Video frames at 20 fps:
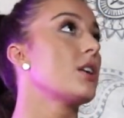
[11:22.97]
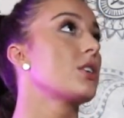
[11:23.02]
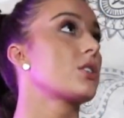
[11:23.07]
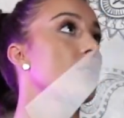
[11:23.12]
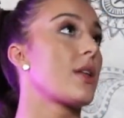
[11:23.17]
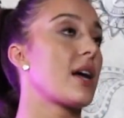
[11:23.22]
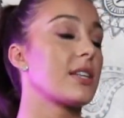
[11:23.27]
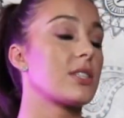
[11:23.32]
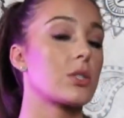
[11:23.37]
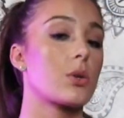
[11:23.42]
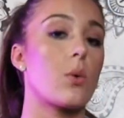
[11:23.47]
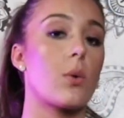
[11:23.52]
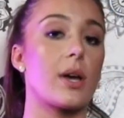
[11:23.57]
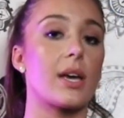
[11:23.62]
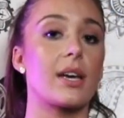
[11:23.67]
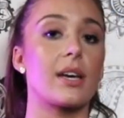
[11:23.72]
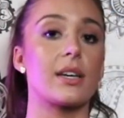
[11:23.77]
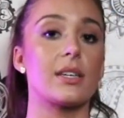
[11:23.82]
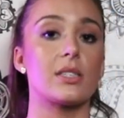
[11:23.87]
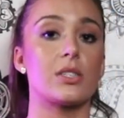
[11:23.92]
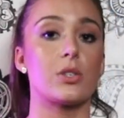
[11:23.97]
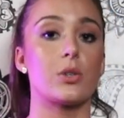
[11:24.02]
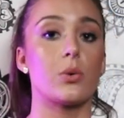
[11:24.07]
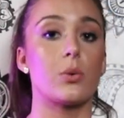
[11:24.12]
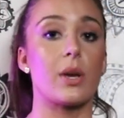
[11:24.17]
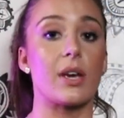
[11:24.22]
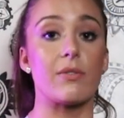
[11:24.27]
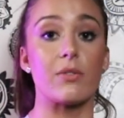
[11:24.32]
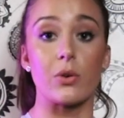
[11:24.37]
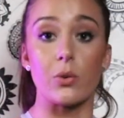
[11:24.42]
So that's going to
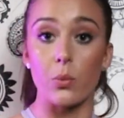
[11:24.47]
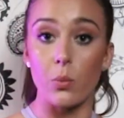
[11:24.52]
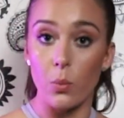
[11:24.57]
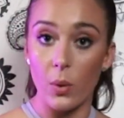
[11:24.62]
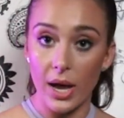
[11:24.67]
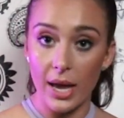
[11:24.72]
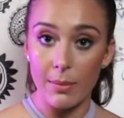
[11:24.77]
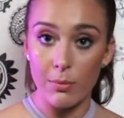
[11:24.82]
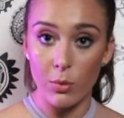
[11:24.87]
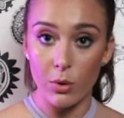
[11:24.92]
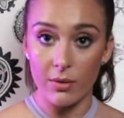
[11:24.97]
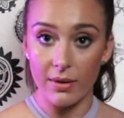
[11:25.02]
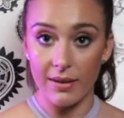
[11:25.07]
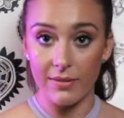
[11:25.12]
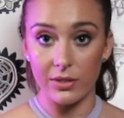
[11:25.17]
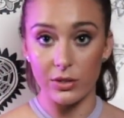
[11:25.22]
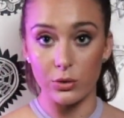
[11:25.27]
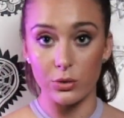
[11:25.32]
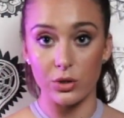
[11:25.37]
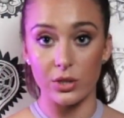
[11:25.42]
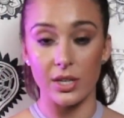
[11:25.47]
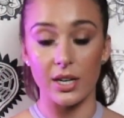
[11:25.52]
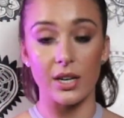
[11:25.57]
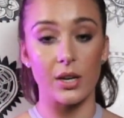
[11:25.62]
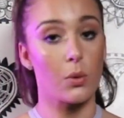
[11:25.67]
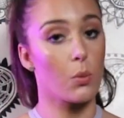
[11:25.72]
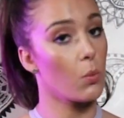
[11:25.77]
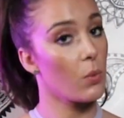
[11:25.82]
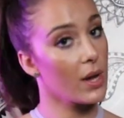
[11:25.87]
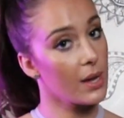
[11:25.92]
give you way more
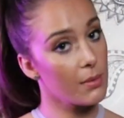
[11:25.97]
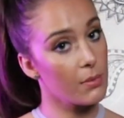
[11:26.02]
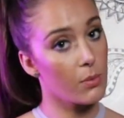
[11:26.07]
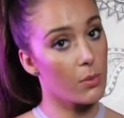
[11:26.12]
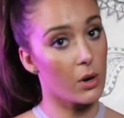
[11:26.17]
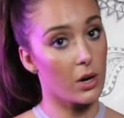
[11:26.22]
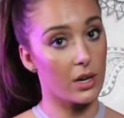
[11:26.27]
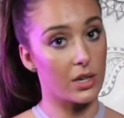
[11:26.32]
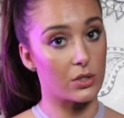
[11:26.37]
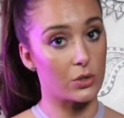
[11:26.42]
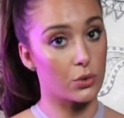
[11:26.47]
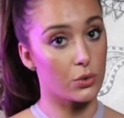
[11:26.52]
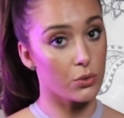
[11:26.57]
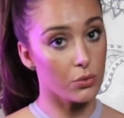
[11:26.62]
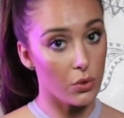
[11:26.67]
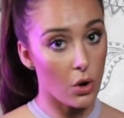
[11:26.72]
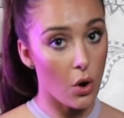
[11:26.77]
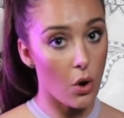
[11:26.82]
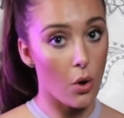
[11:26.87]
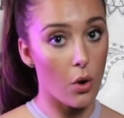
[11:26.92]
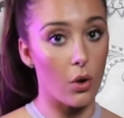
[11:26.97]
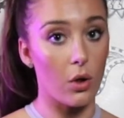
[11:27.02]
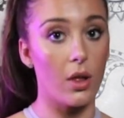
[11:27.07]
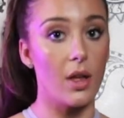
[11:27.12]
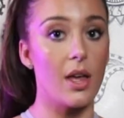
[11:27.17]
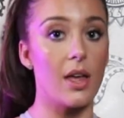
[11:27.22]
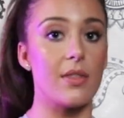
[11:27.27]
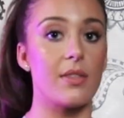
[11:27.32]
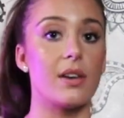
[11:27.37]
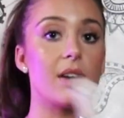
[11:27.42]
revolution, way more
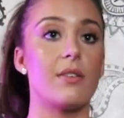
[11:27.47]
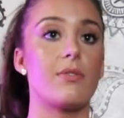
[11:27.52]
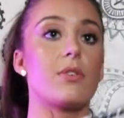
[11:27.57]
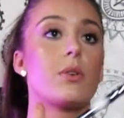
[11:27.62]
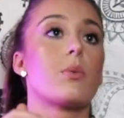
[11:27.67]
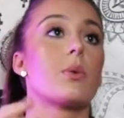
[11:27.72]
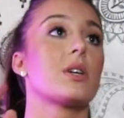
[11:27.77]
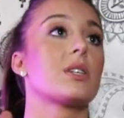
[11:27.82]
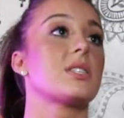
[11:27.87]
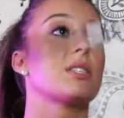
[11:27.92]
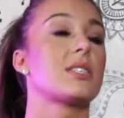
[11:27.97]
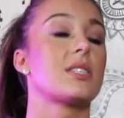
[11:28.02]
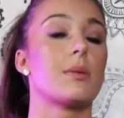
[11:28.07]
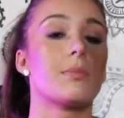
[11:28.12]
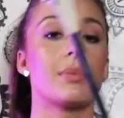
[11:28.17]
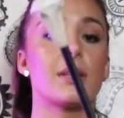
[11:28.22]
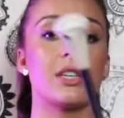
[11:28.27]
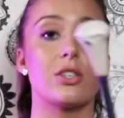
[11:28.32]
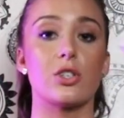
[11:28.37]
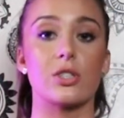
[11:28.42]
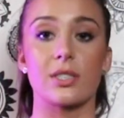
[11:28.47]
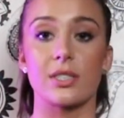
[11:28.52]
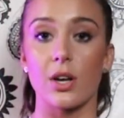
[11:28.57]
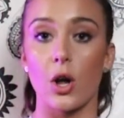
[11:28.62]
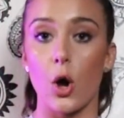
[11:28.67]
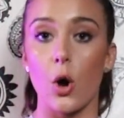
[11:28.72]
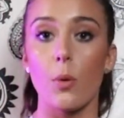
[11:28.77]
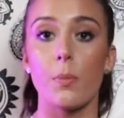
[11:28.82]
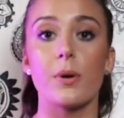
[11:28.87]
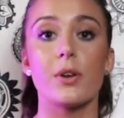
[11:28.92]
control than if you were to simply just
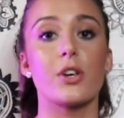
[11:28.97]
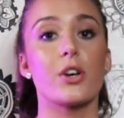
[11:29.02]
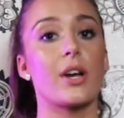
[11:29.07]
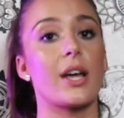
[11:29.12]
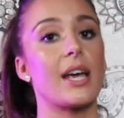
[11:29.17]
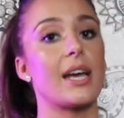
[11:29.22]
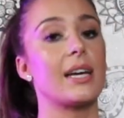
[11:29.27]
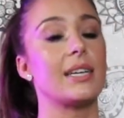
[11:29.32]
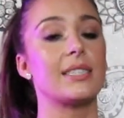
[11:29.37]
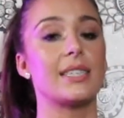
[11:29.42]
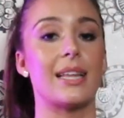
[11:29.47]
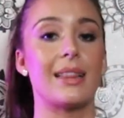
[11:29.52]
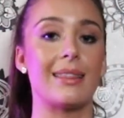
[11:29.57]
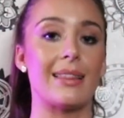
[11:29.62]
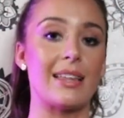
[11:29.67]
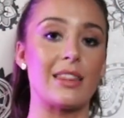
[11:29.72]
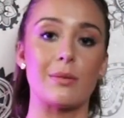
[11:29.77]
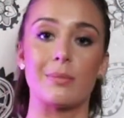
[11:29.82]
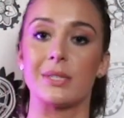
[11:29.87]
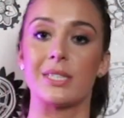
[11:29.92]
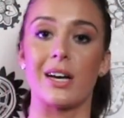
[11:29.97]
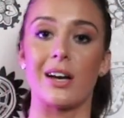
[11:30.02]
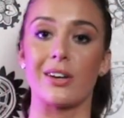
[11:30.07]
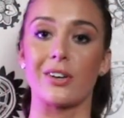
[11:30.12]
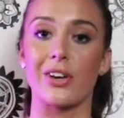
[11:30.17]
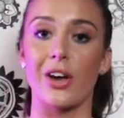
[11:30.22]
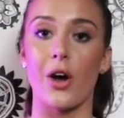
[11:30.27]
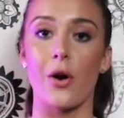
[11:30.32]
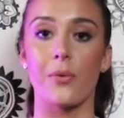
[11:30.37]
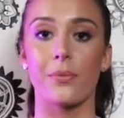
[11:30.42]
open your hand and let the
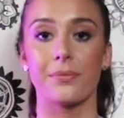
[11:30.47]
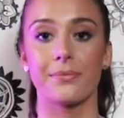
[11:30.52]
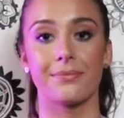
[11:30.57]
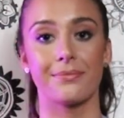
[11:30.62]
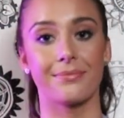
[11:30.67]
baton go.